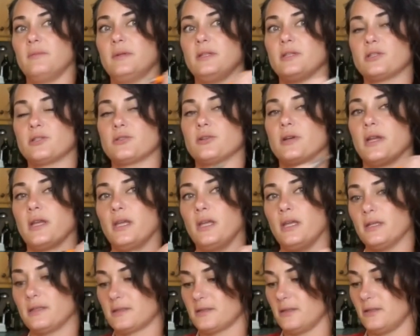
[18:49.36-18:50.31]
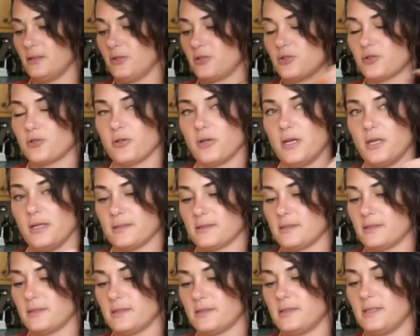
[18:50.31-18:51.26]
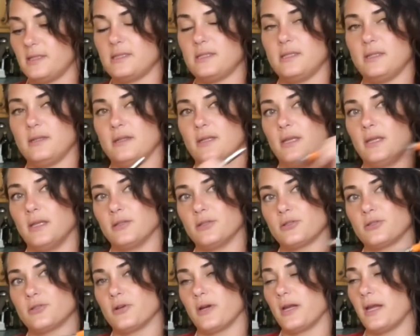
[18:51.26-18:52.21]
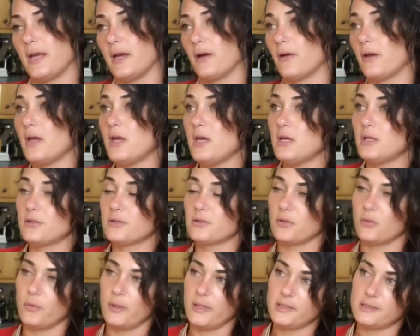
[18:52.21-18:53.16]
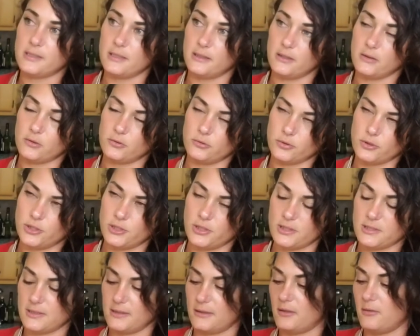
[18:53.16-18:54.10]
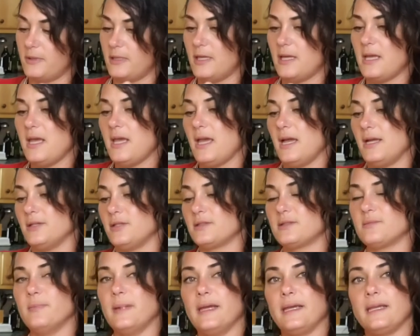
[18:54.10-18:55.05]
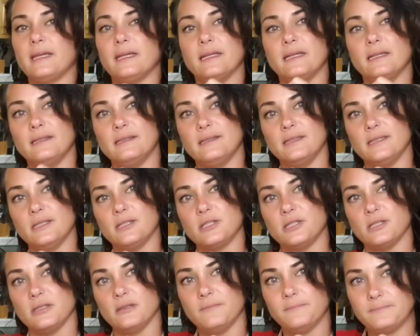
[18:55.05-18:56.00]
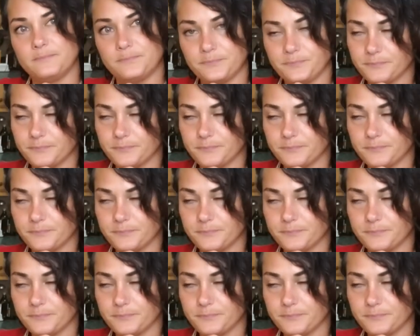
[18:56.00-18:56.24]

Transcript: be stringy. It's gonna string. It's gonna stick to your thing and string out. So wait till it cools just a little bit and just make an indention.